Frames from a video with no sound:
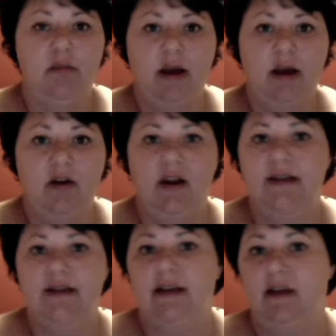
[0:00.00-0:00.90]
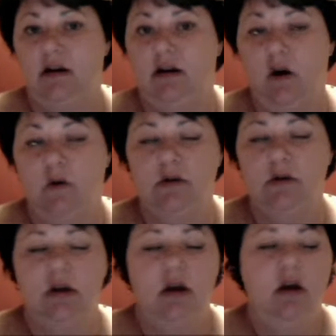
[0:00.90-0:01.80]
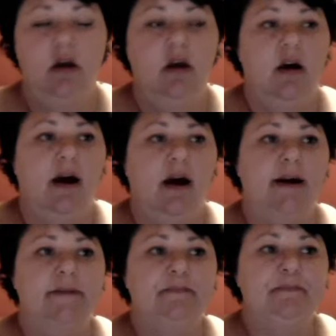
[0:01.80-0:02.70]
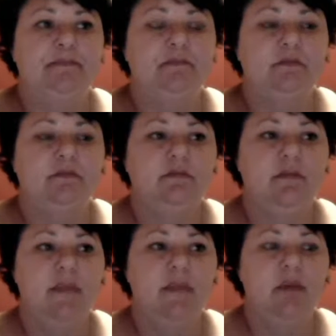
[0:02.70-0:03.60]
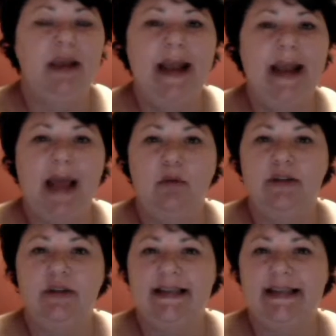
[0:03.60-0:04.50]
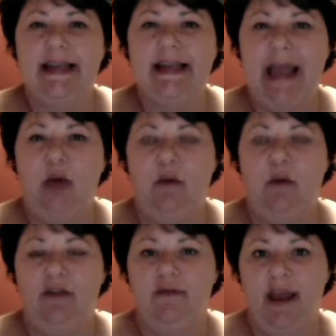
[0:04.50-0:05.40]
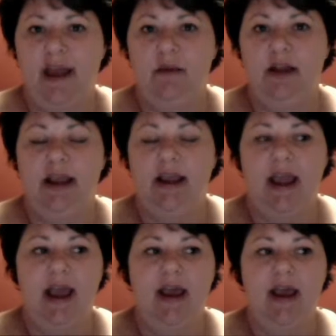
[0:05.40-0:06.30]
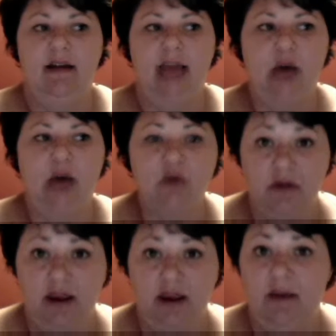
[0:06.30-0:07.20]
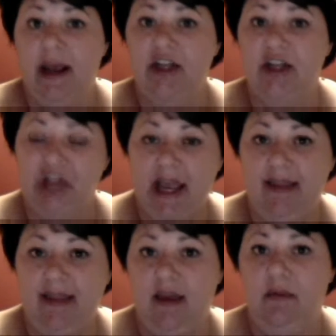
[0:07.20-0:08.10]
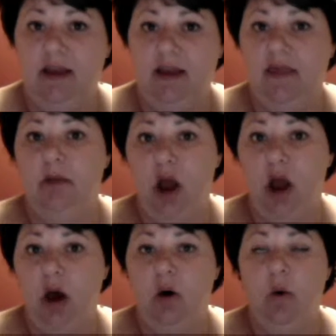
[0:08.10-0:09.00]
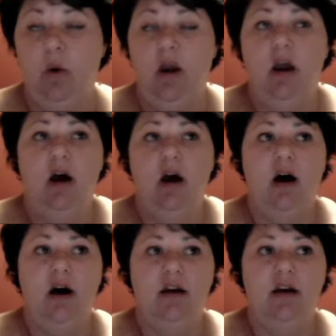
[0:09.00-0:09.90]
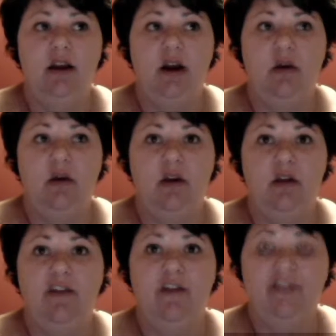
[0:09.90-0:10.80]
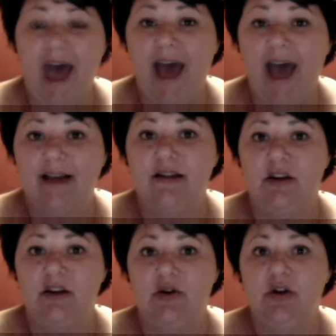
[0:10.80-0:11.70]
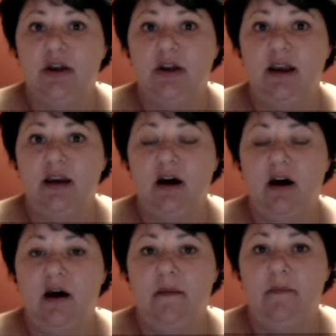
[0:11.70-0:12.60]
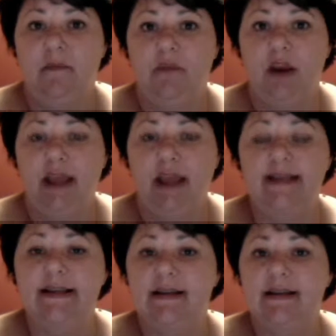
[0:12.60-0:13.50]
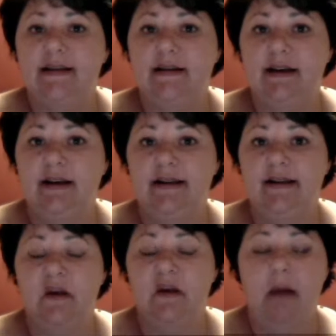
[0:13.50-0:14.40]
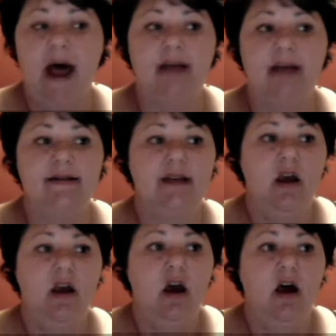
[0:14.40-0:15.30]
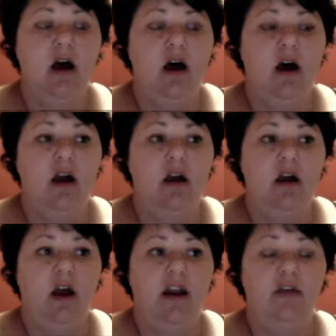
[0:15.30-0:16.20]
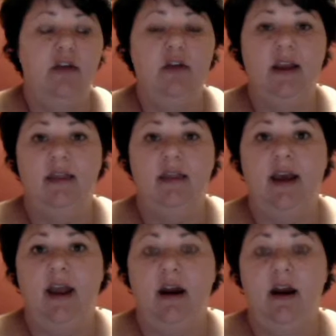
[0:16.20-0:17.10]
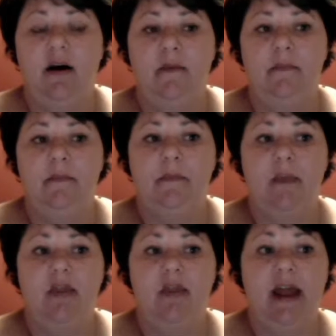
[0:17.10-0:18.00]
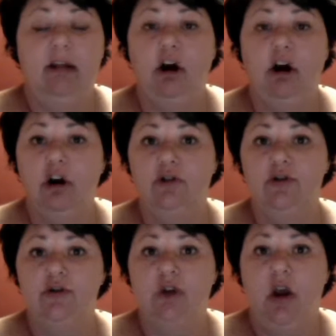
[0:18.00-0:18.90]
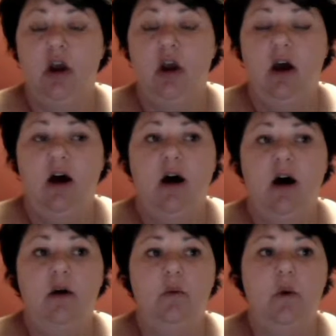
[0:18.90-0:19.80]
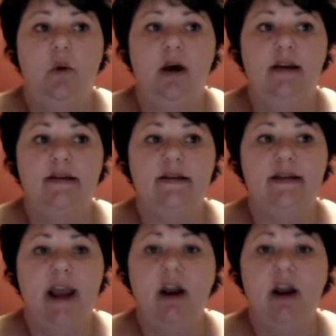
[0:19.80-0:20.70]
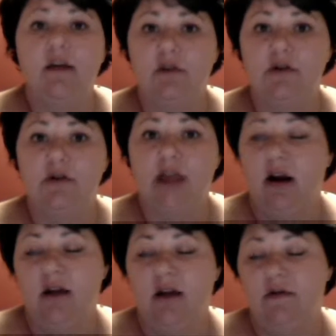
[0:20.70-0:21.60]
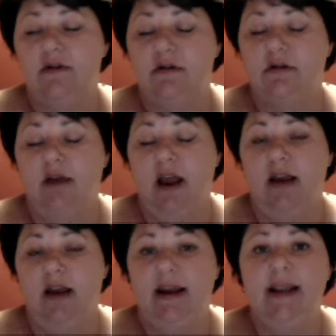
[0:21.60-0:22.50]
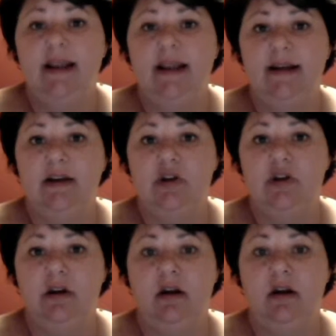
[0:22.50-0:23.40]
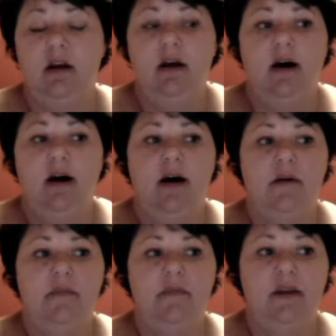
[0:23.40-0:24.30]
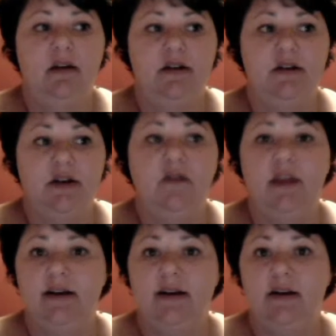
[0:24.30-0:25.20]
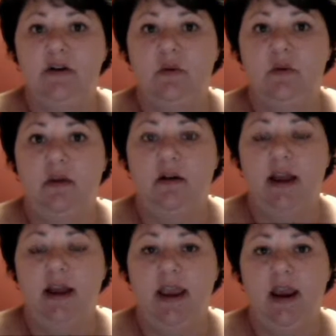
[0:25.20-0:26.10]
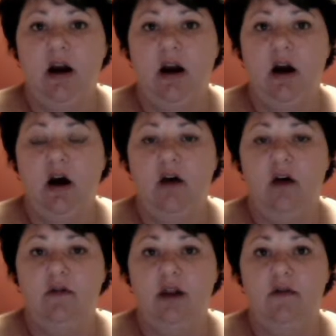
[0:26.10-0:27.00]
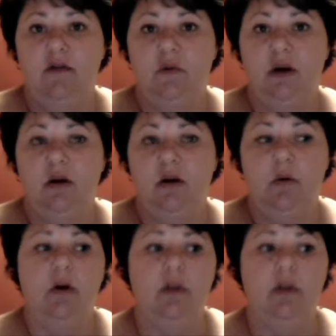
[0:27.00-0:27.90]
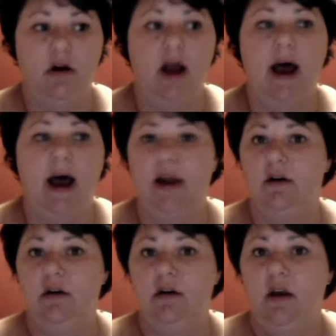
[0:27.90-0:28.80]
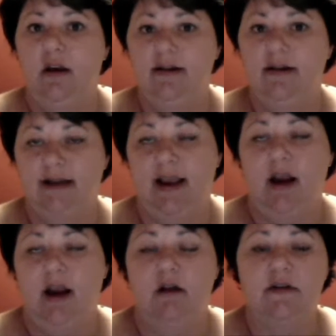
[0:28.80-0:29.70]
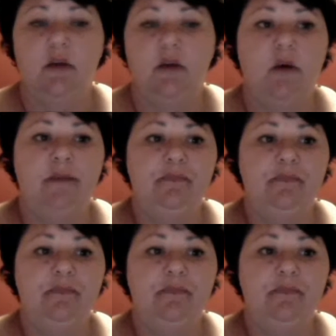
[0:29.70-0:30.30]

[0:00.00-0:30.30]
better, the next day they don't. Um, and being able to sit down with a family and counsel them and educate them, and let them know, uh, you know, the, the facts usually um, eases eases their minds. Uh, another thing that um, that I learned uh, was caregivers. Caregivers uh, need the attention um, and deserve the attention when they're taking care of a loved one or they're hired to take care of someone.